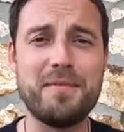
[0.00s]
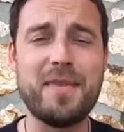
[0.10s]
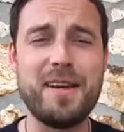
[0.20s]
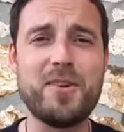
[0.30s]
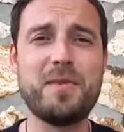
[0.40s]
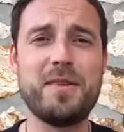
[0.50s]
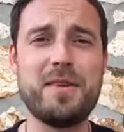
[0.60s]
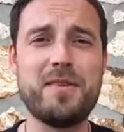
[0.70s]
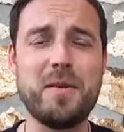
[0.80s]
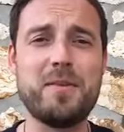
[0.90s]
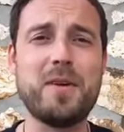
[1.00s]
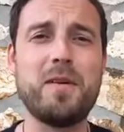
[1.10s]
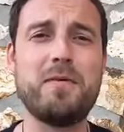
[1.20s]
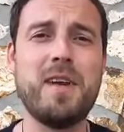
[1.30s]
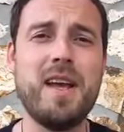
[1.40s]
my job is just to
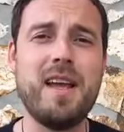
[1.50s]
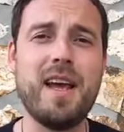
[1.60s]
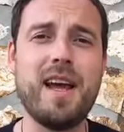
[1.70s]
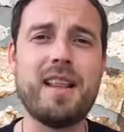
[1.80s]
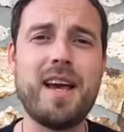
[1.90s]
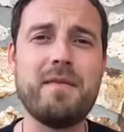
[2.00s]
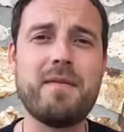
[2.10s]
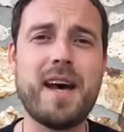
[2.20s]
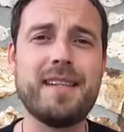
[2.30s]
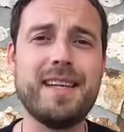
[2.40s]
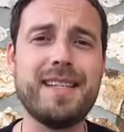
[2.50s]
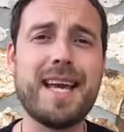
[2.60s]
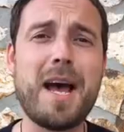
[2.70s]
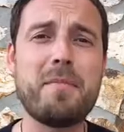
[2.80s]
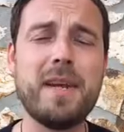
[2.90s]
observe uh, life as it is
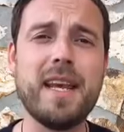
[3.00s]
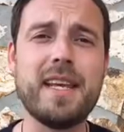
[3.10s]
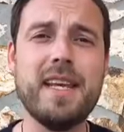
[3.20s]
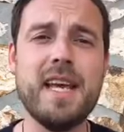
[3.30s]
happening.